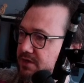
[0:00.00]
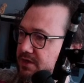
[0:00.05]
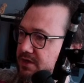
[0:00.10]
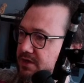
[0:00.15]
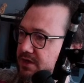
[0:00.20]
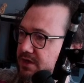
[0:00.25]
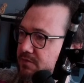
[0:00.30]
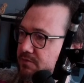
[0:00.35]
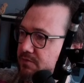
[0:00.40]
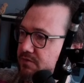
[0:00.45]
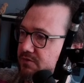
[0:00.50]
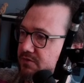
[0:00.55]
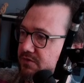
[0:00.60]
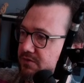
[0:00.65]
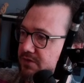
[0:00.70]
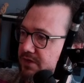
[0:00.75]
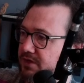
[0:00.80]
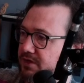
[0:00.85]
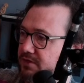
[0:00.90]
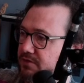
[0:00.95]
allow you to
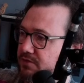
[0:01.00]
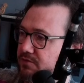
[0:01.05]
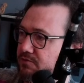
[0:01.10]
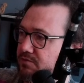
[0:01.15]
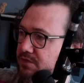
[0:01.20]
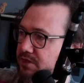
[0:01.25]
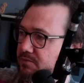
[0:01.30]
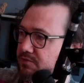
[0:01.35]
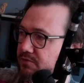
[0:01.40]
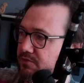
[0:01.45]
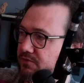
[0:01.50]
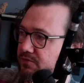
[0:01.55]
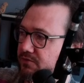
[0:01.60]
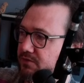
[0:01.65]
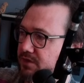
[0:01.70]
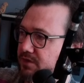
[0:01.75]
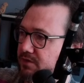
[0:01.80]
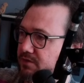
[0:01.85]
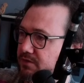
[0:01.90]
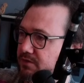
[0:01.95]
take new meeples or...
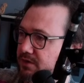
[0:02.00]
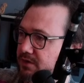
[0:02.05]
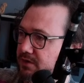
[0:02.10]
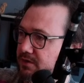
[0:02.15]
Okay.